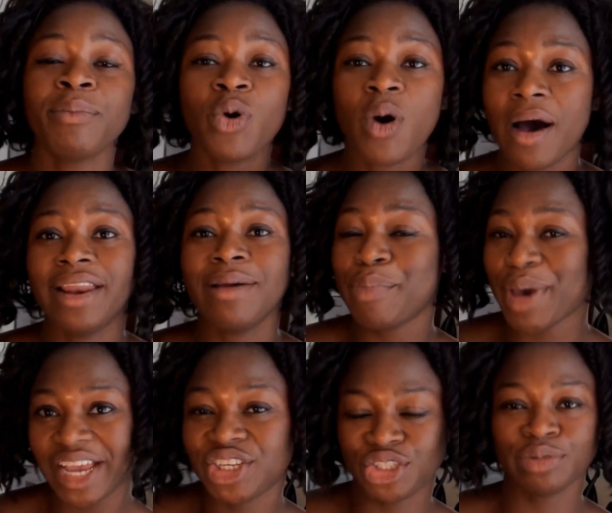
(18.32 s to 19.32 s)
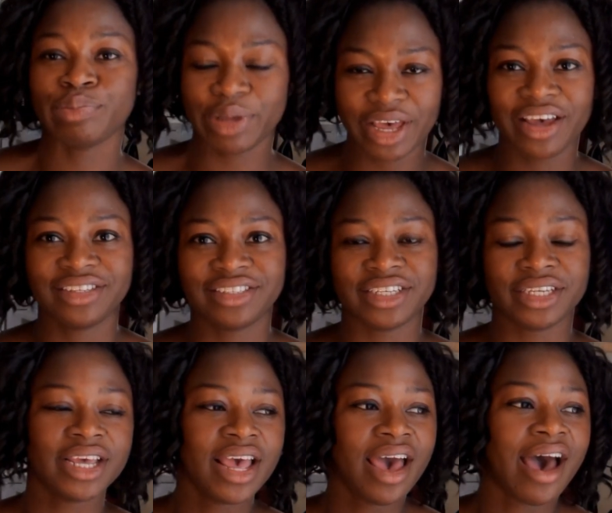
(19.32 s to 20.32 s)
quite an impatient
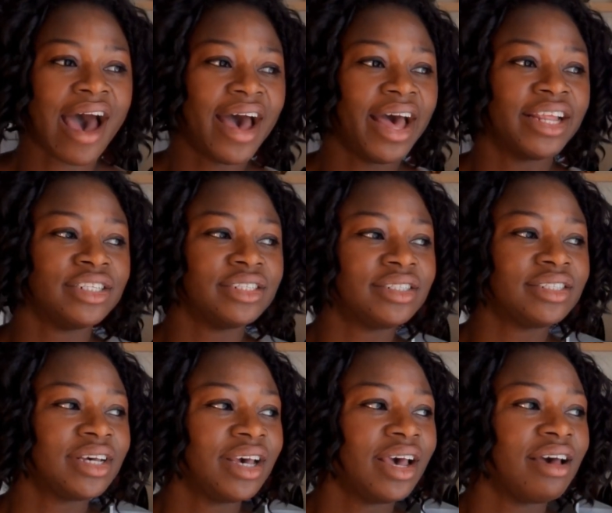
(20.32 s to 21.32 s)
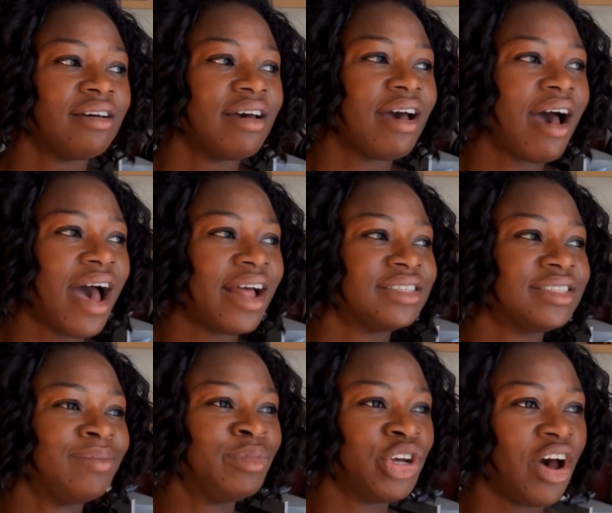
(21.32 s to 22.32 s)
person and
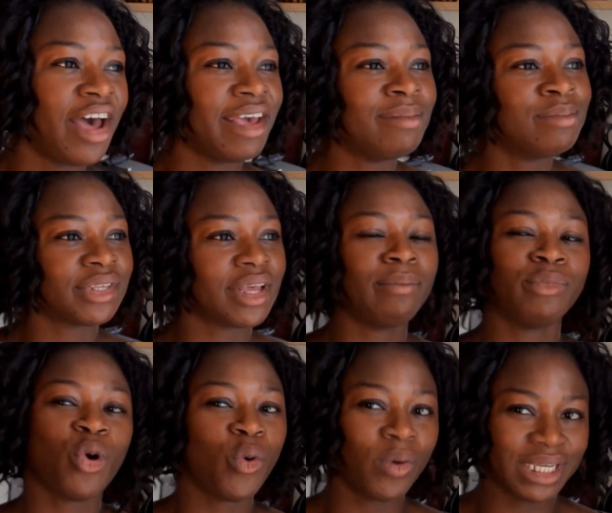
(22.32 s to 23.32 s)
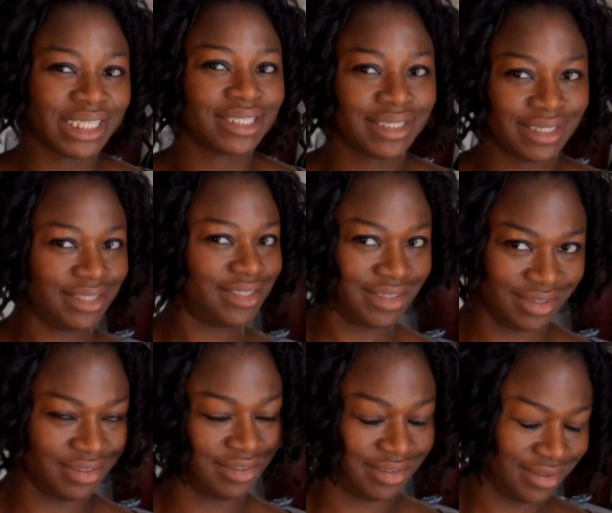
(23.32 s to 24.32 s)
sometimes I'm not always
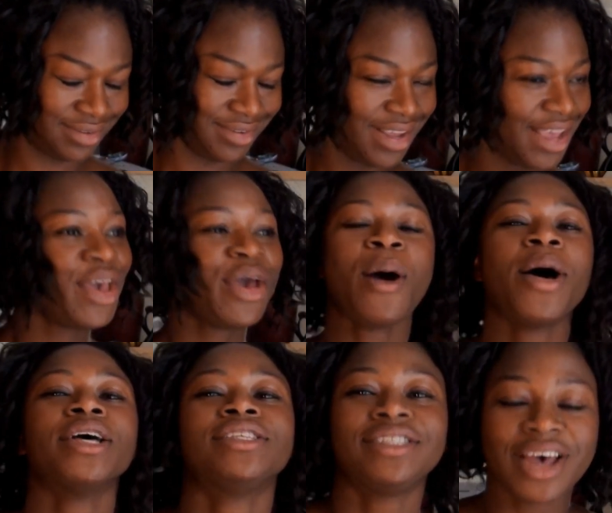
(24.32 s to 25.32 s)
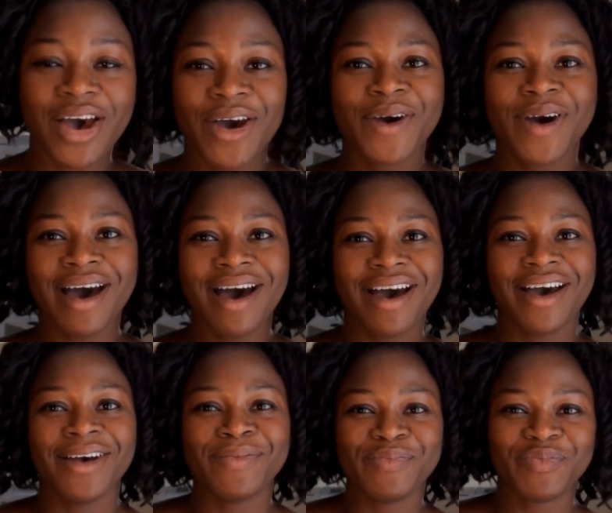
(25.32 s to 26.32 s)
consistent. So
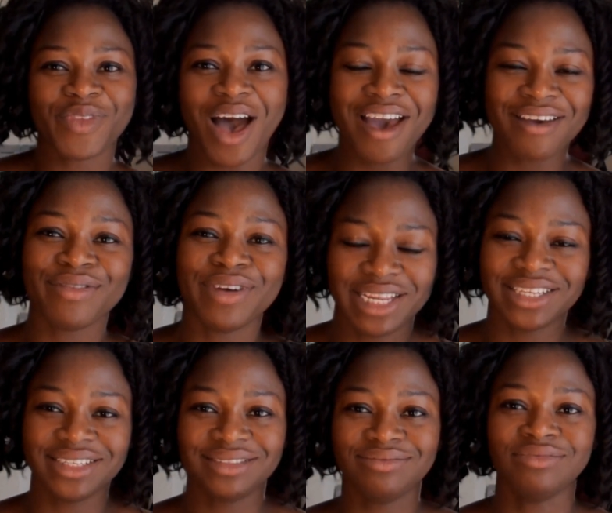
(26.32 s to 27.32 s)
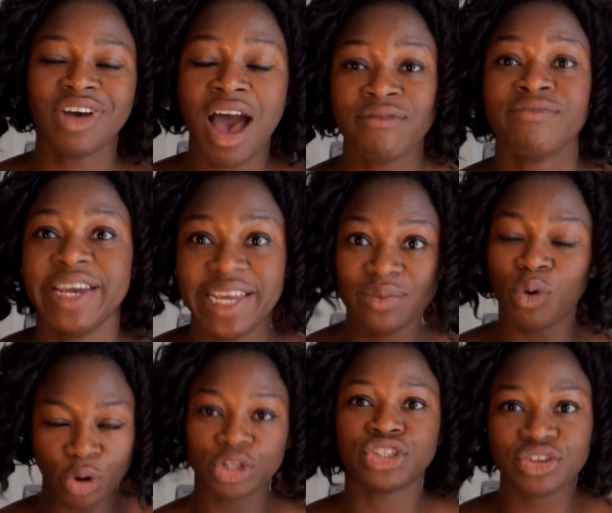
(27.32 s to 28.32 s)
I really
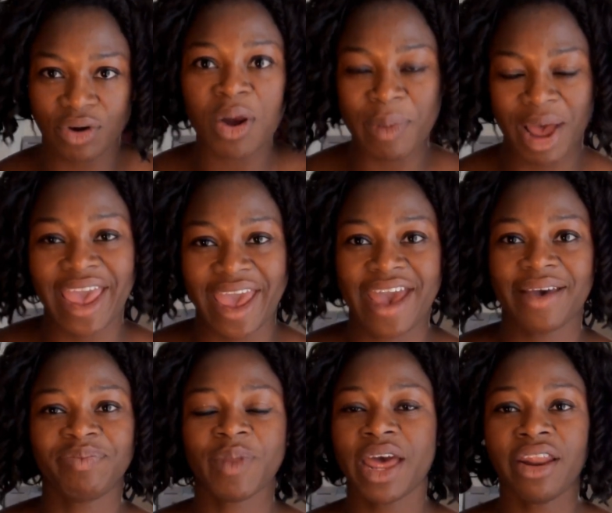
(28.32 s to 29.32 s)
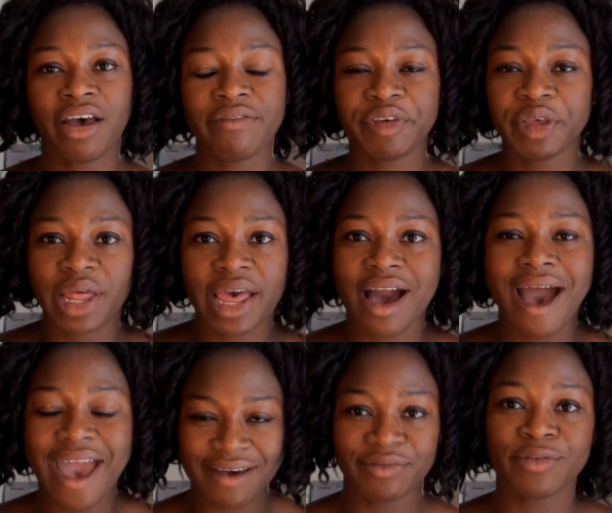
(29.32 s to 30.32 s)
want to grow my hair, and I feel like I
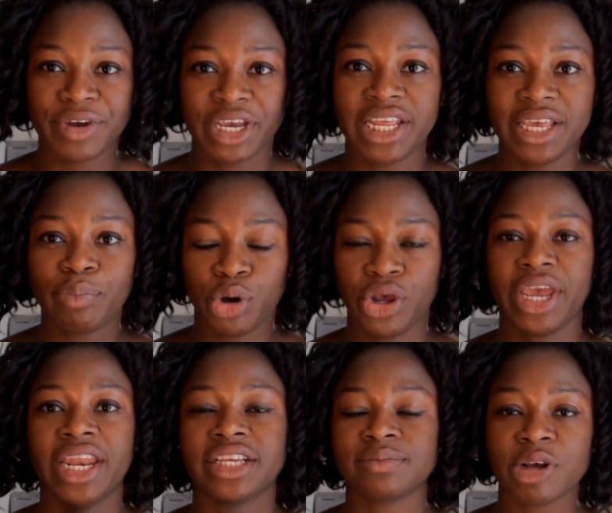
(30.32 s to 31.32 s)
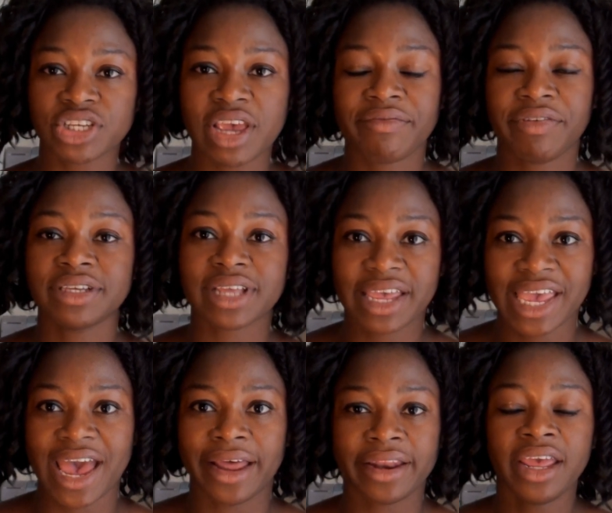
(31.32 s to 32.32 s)
haven't really put in as much effort as I
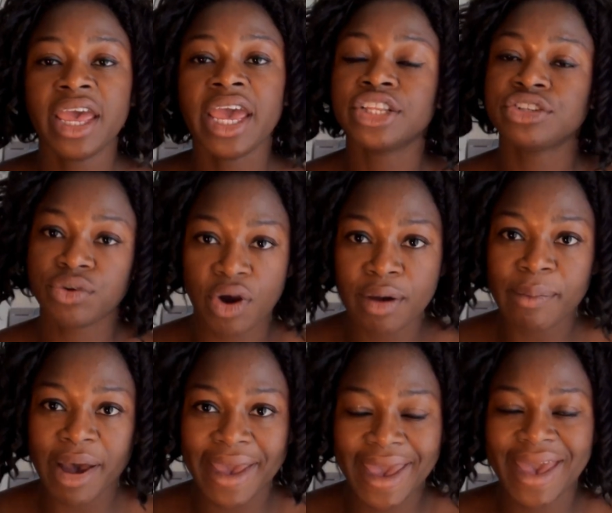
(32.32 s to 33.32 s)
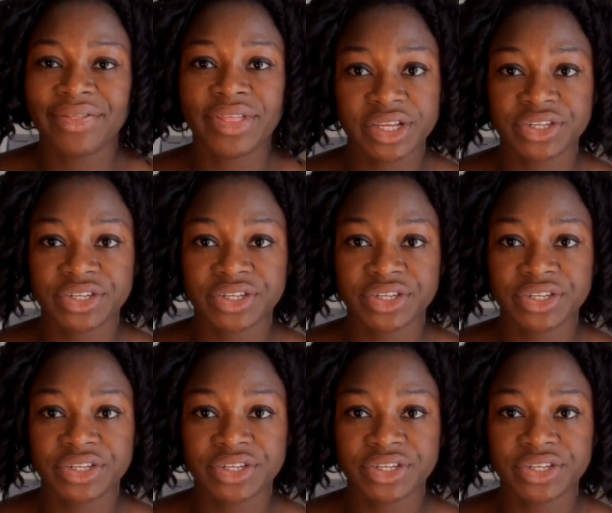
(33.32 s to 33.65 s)
can into growing my hair